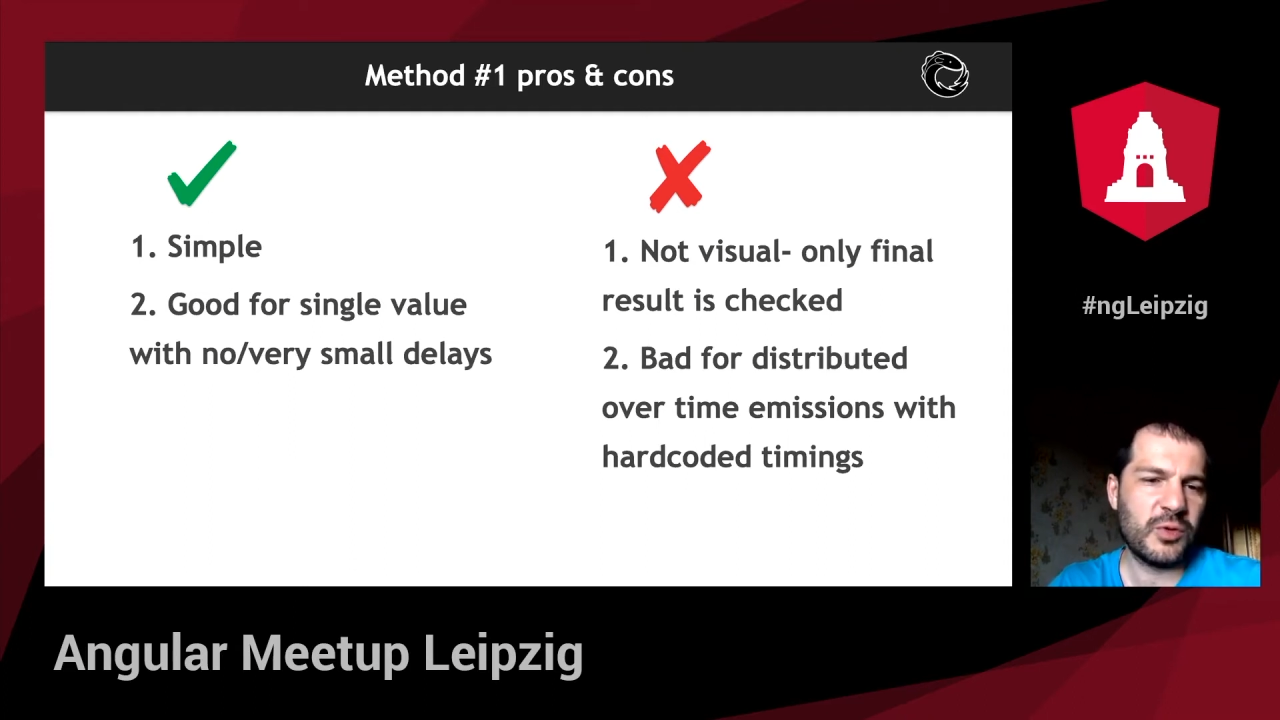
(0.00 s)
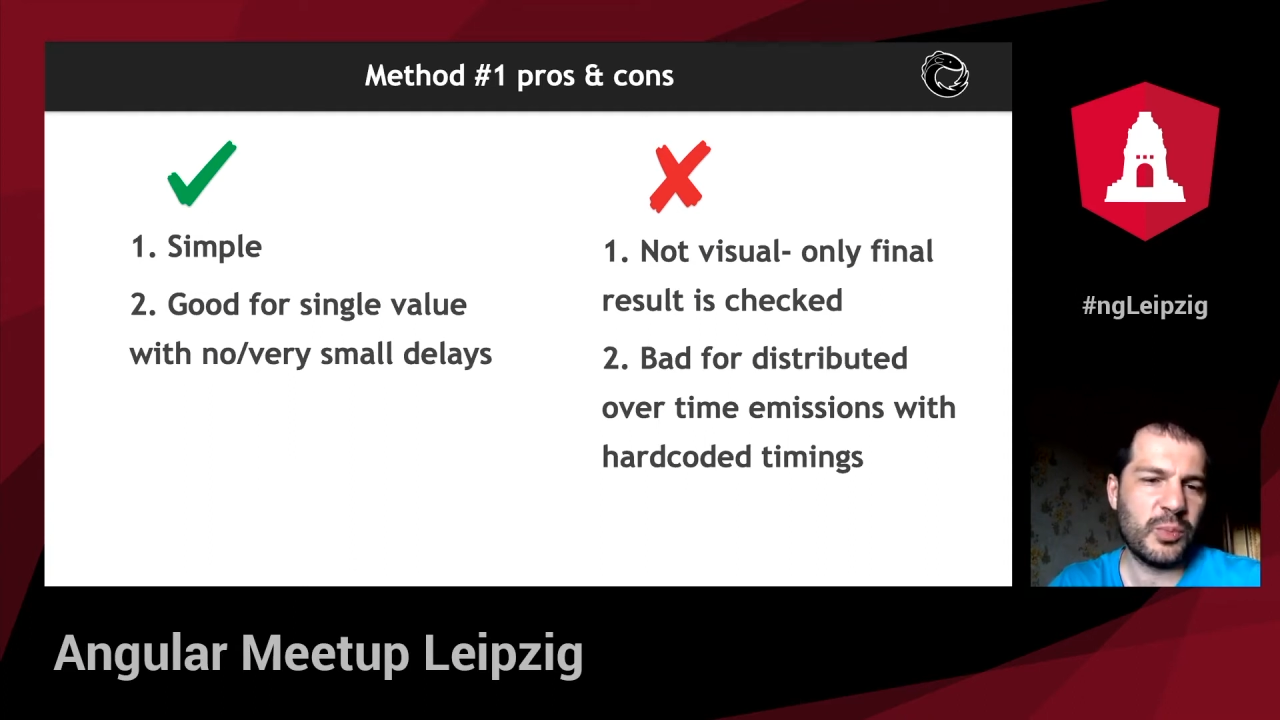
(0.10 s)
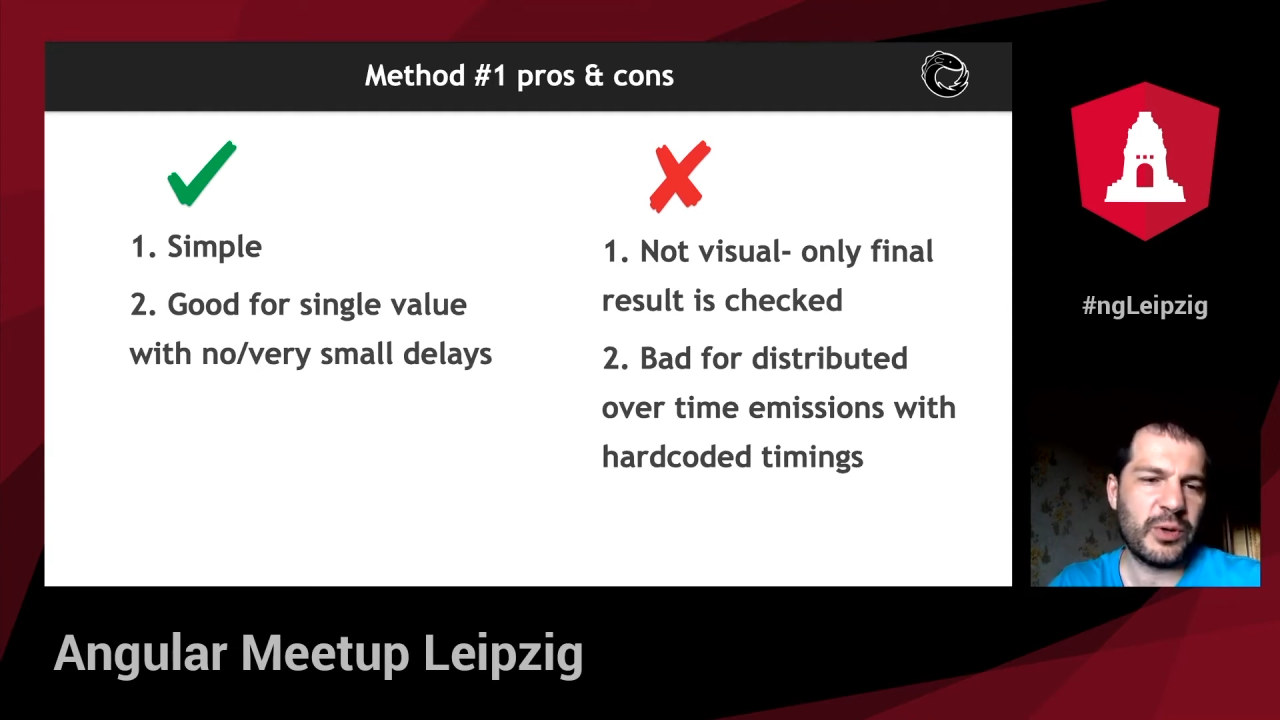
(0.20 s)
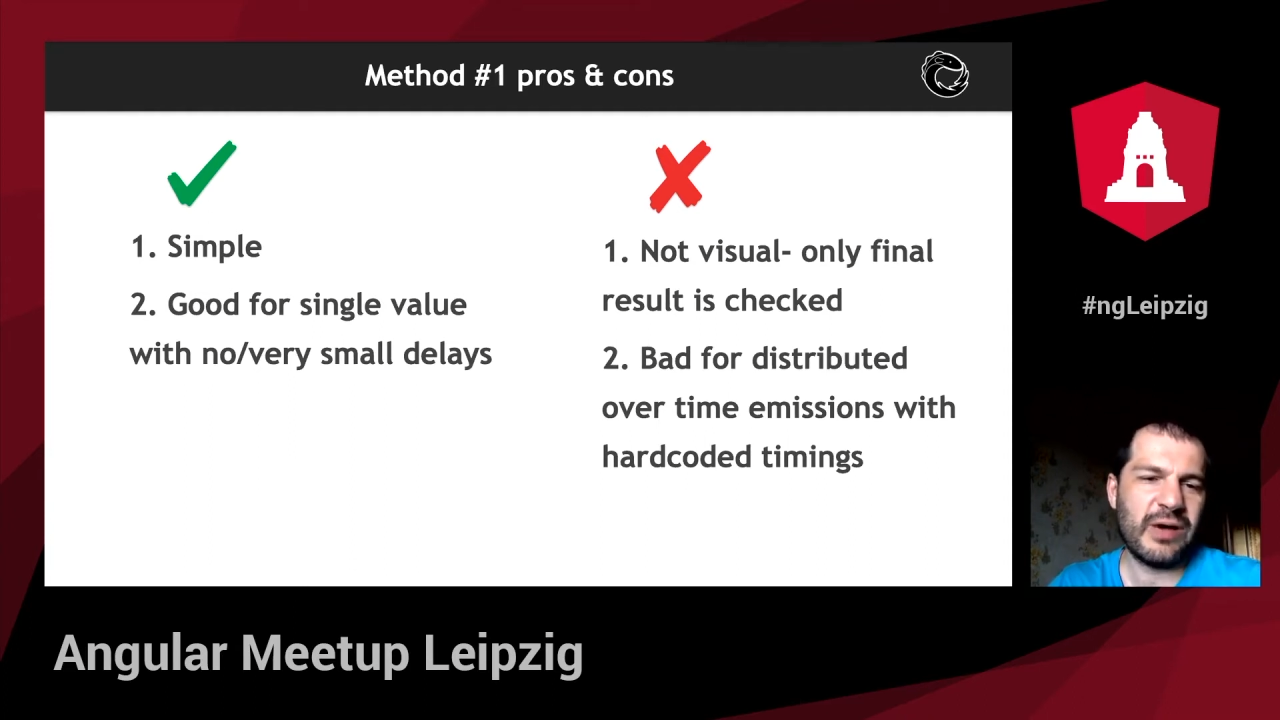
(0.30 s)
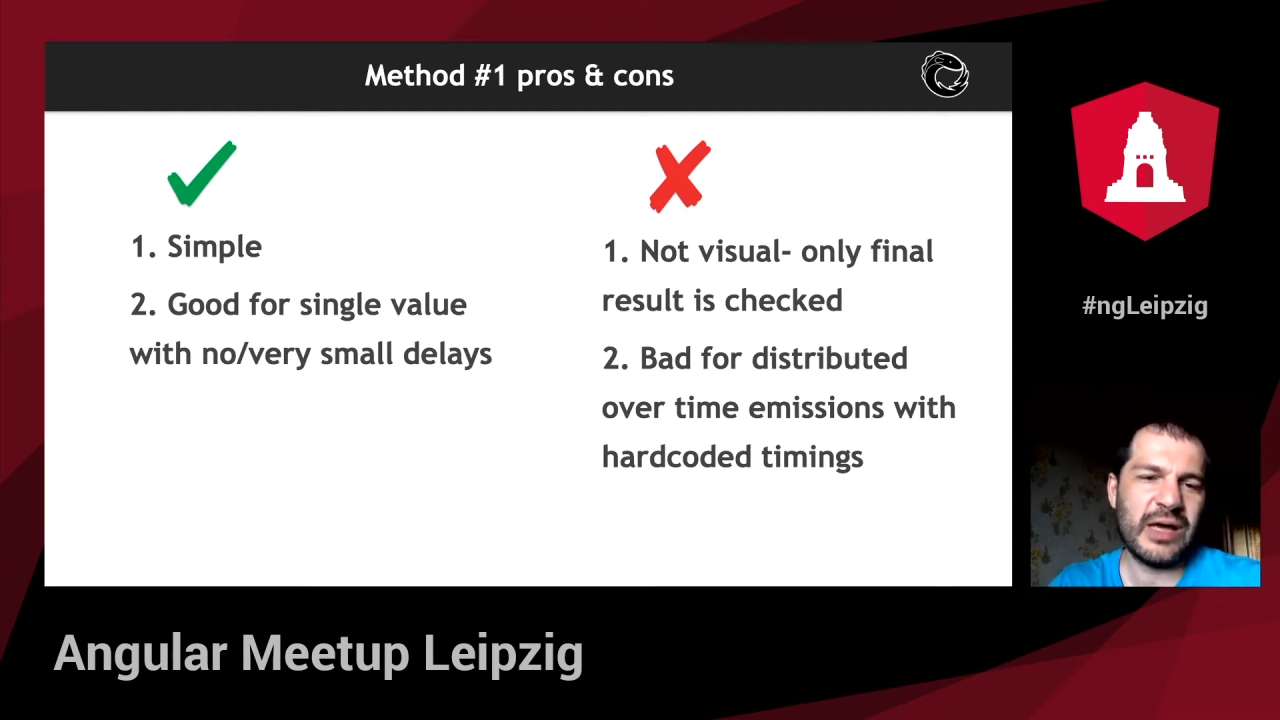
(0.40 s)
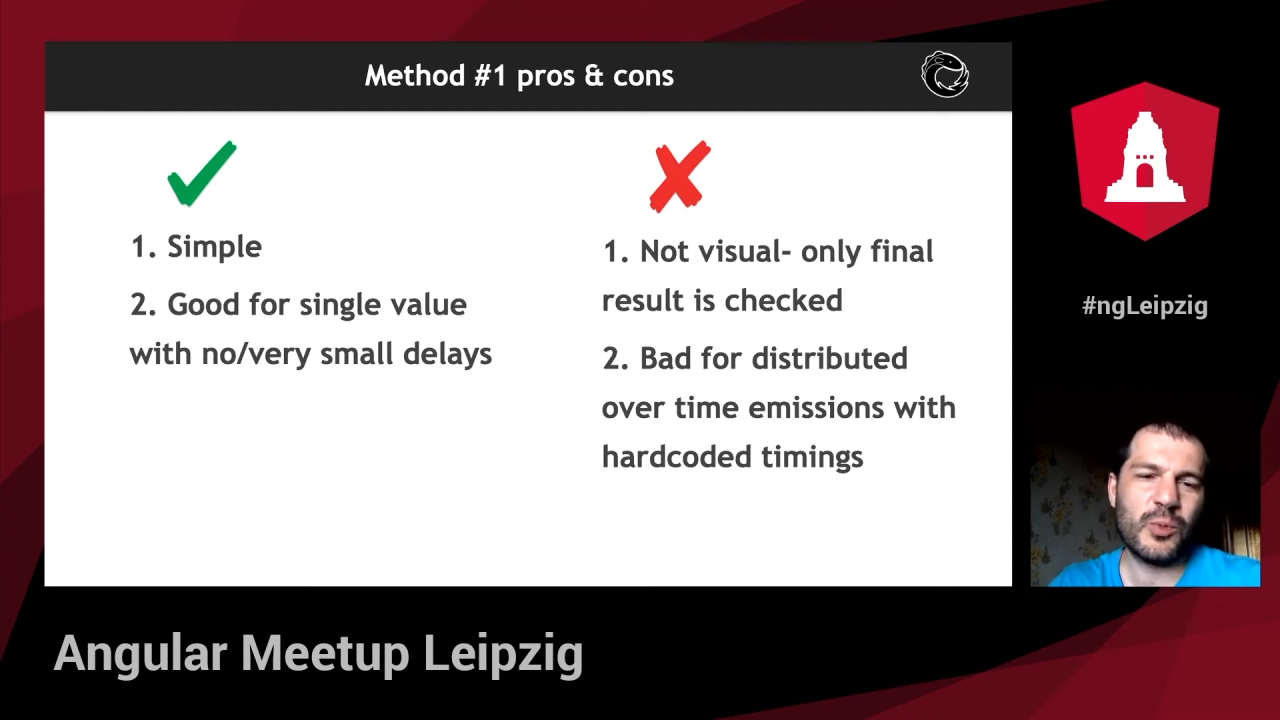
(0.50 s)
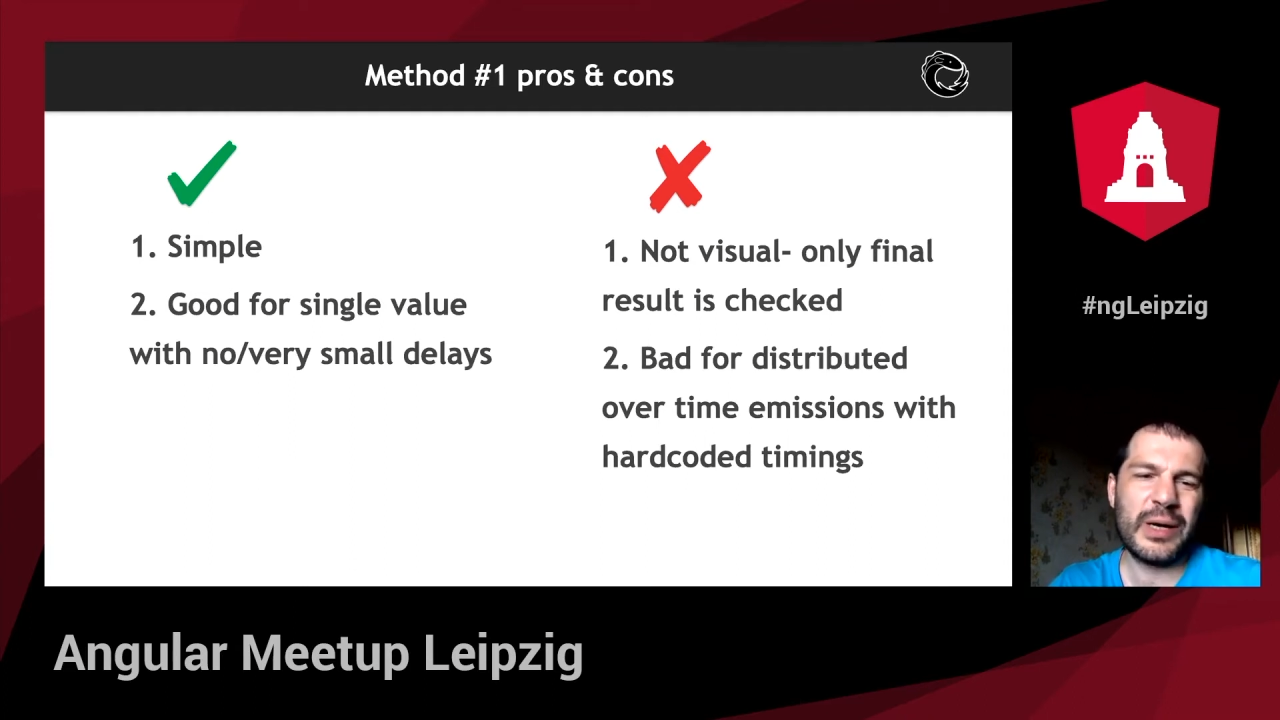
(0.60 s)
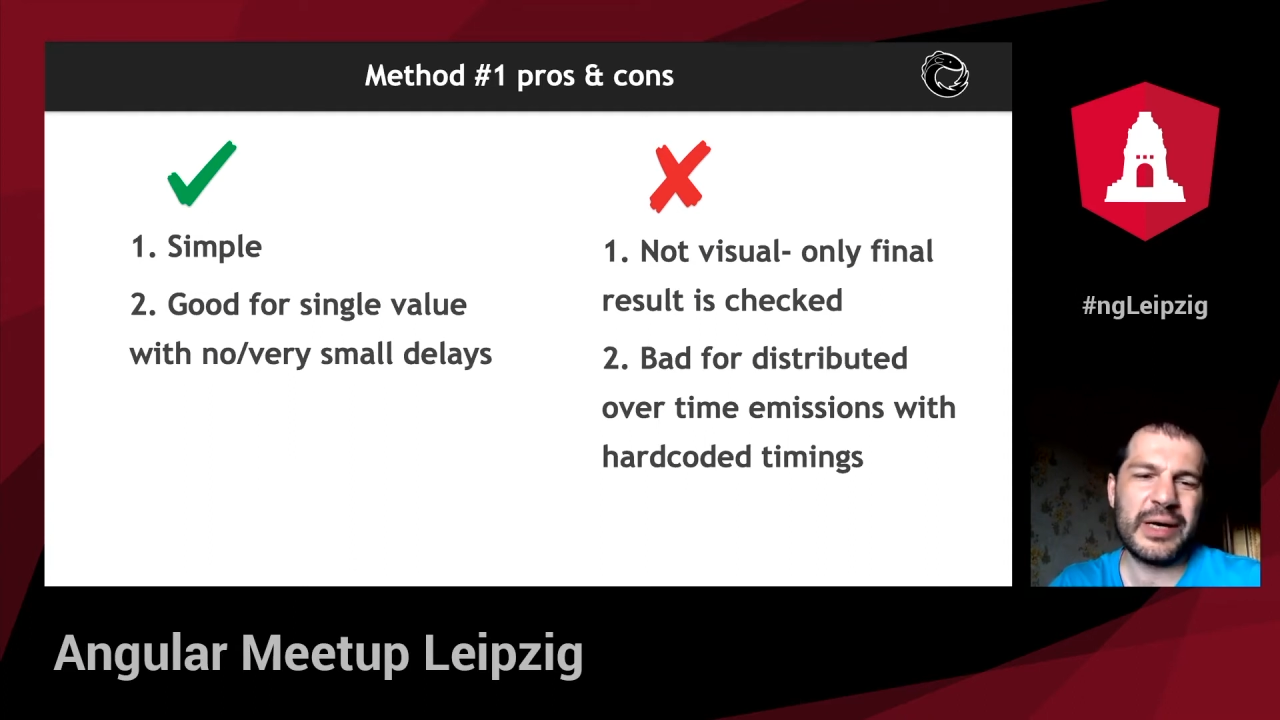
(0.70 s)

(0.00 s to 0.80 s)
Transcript: to provide very